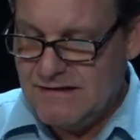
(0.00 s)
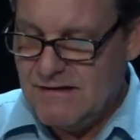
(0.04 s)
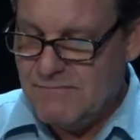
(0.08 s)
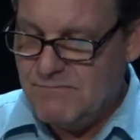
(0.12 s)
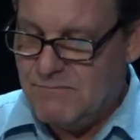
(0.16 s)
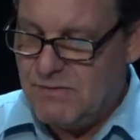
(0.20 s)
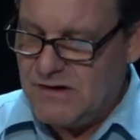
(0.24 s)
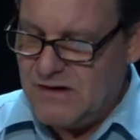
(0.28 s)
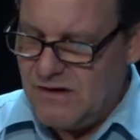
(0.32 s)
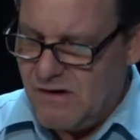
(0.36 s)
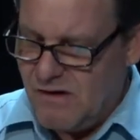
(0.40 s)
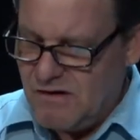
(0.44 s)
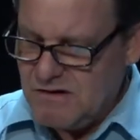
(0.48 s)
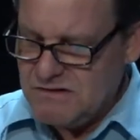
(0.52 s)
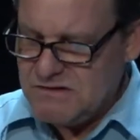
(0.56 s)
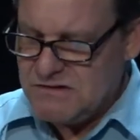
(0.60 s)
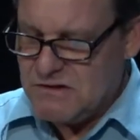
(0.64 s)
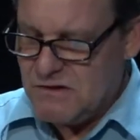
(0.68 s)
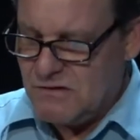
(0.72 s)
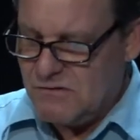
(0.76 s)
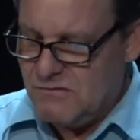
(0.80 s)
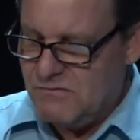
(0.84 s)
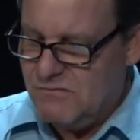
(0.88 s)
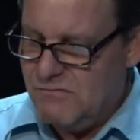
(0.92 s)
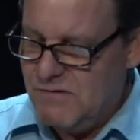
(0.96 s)
but
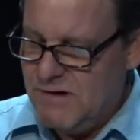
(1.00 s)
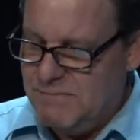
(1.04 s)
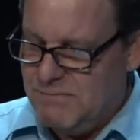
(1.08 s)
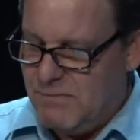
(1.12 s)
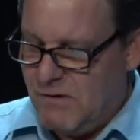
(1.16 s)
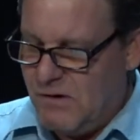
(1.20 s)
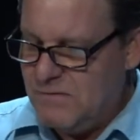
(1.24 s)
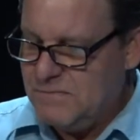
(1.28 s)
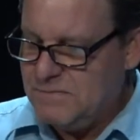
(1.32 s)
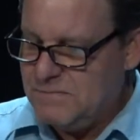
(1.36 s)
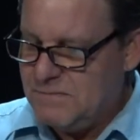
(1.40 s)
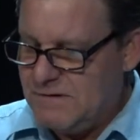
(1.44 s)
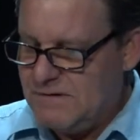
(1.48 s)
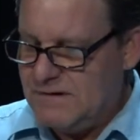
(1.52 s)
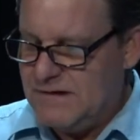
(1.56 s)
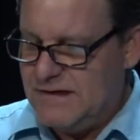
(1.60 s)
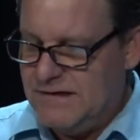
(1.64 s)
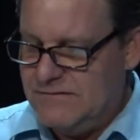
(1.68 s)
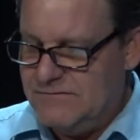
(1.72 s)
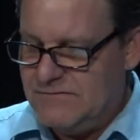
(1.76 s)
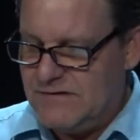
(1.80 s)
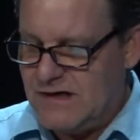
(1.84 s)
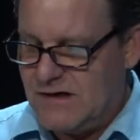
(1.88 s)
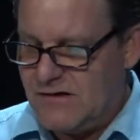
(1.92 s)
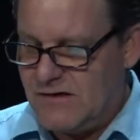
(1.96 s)
also we both
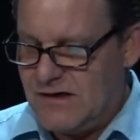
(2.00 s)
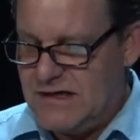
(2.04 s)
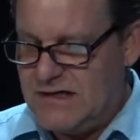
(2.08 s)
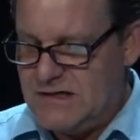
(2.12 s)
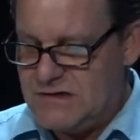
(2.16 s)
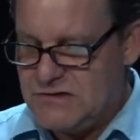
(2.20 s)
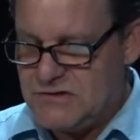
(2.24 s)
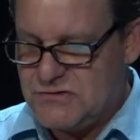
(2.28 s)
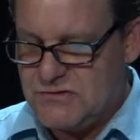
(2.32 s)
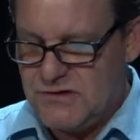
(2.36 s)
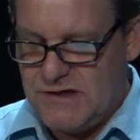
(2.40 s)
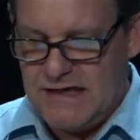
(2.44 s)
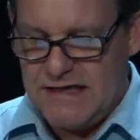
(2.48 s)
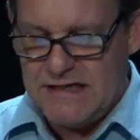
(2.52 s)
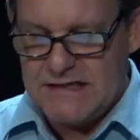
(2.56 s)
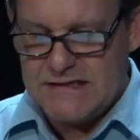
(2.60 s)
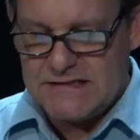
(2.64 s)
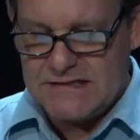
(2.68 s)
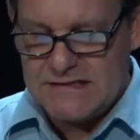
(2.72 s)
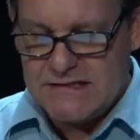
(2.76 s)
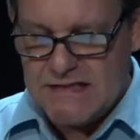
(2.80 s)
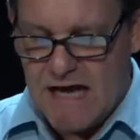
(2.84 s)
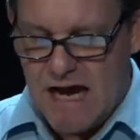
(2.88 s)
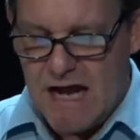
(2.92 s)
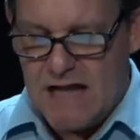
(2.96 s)
believe that our history is
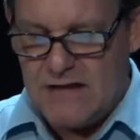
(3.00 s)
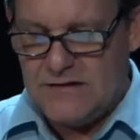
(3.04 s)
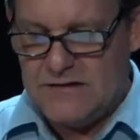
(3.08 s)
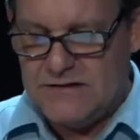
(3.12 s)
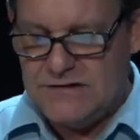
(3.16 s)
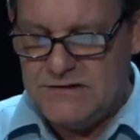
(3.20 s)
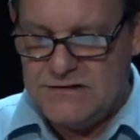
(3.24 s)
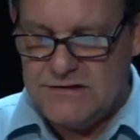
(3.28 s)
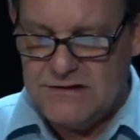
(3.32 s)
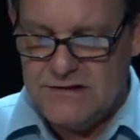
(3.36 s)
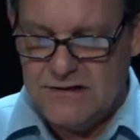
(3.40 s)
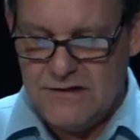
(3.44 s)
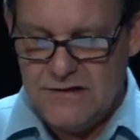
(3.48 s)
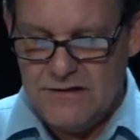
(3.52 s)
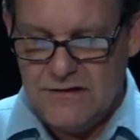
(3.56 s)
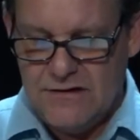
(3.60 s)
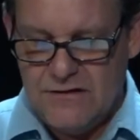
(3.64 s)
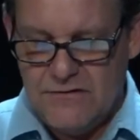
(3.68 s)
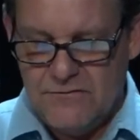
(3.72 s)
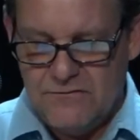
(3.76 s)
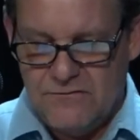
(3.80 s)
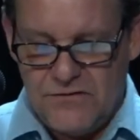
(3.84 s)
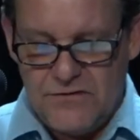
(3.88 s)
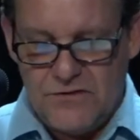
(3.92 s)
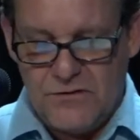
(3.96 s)
knowledge
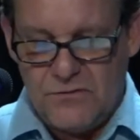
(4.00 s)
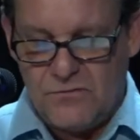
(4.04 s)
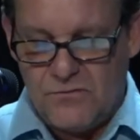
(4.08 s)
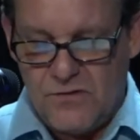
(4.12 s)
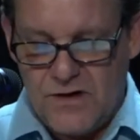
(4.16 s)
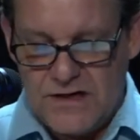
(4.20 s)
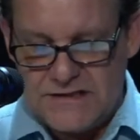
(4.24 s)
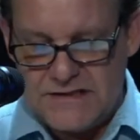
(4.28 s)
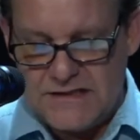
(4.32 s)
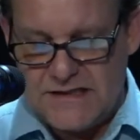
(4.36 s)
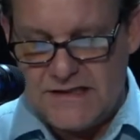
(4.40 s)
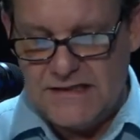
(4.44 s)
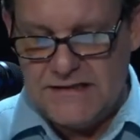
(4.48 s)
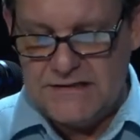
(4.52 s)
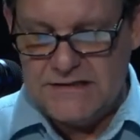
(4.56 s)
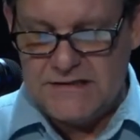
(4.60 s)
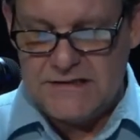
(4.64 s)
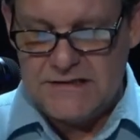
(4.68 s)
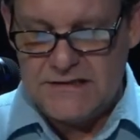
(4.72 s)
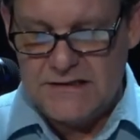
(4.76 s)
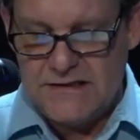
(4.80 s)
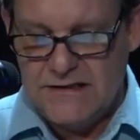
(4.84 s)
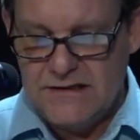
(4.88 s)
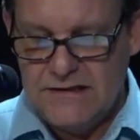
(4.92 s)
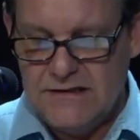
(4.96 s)
for the
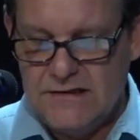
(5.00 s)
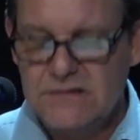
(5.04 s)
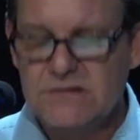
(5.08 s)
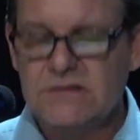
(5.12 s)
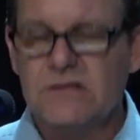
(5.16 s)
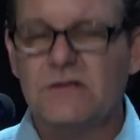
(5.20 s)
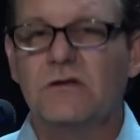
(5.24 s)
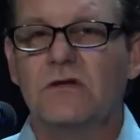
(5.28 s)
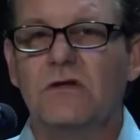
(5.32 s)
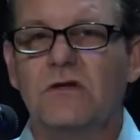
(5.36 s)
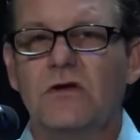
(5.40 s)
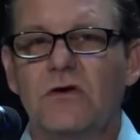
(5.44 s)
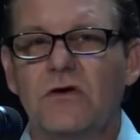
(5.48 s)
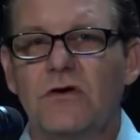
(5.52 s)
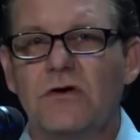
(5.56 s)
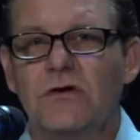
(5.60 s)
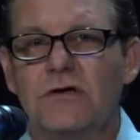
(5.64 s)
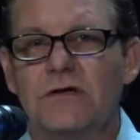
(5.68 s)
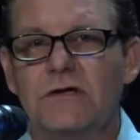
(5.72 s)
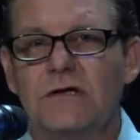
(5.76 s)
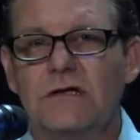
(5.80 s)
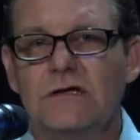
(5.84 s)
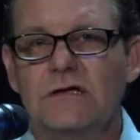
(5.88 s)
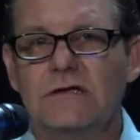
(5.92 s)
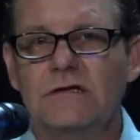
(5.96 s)
residents to
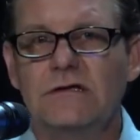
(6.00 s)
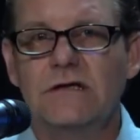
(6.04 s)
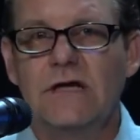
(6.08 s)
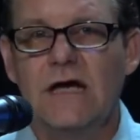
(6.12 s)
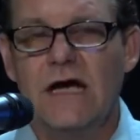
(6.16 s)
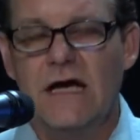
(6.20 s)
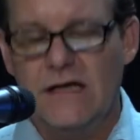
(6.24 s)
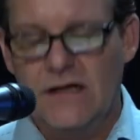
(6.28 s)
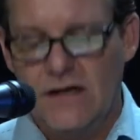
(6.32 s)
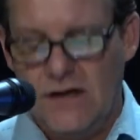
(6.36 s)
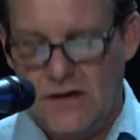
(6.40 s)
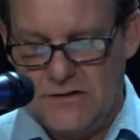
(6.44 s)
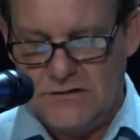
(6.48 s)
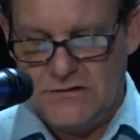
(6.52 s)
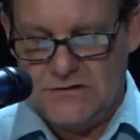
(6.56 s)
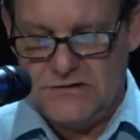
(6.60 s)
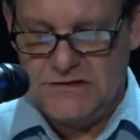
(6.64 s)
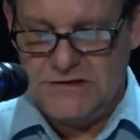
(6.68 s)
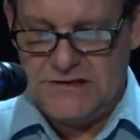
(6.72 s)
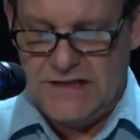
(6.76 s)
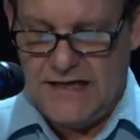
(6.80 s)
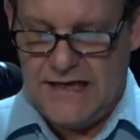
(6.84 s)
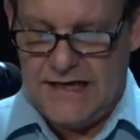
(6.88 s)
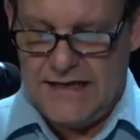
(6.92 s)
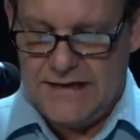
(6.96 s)
learn and
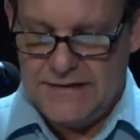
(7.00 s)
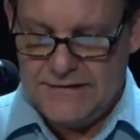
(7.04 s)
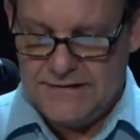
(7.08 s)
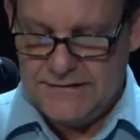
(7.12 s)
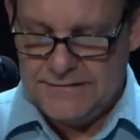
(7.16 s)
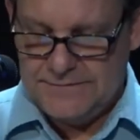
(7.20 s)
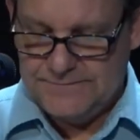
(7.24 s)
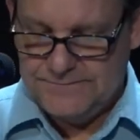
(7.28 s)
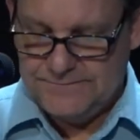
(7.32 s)
understand.